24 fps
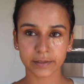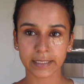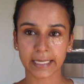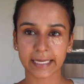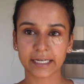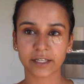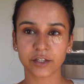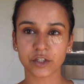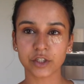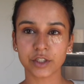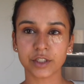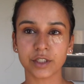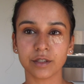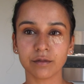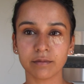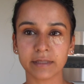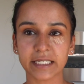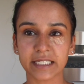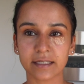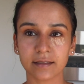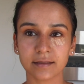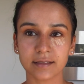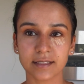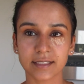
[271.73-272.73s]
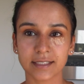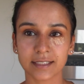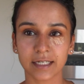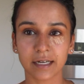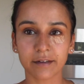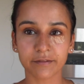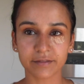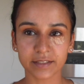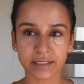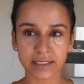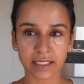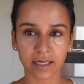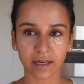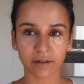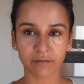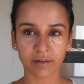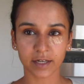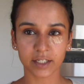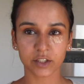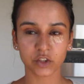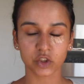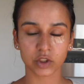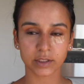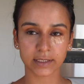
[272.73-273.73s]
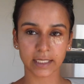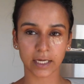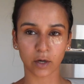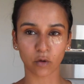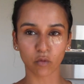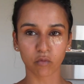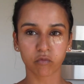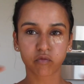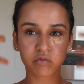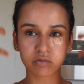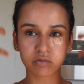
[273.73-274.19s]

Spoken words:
like dewy and stuff is like, I find it just like